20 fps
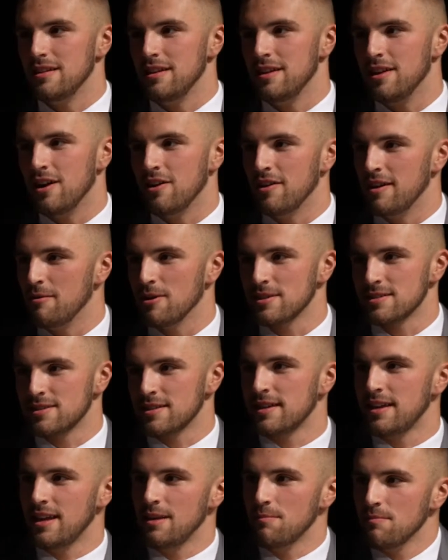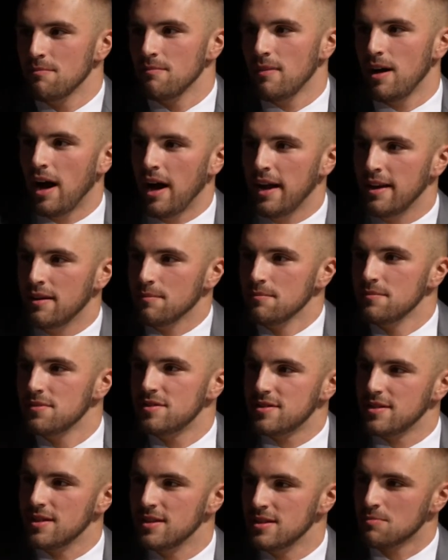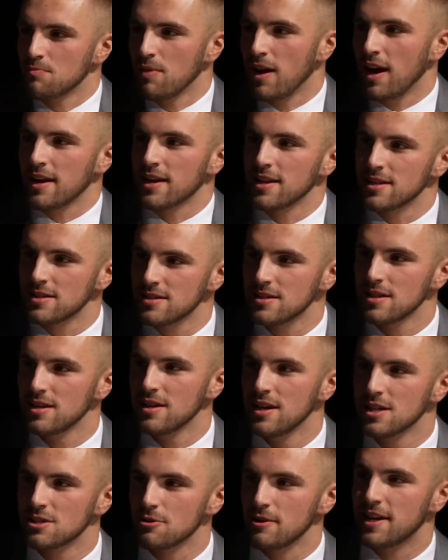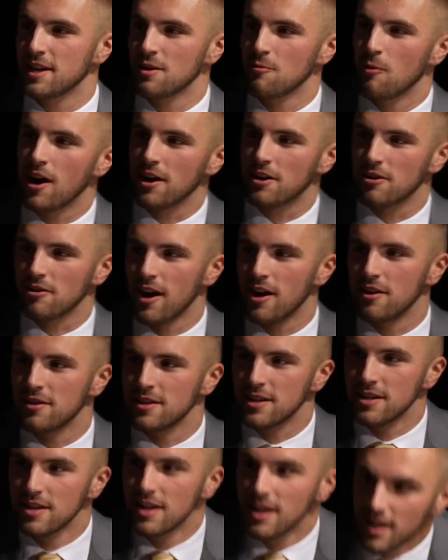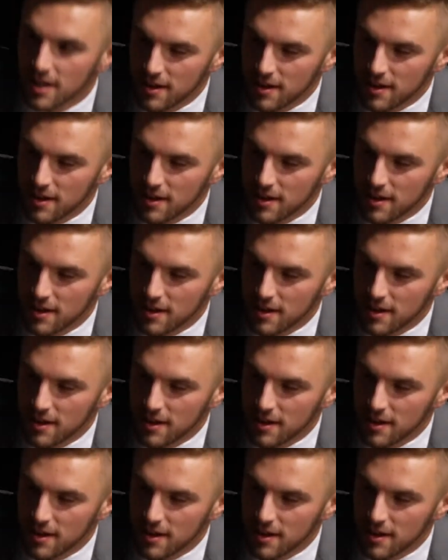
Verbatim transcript: You know, he wants to keep items in his pockets so he can walk around and.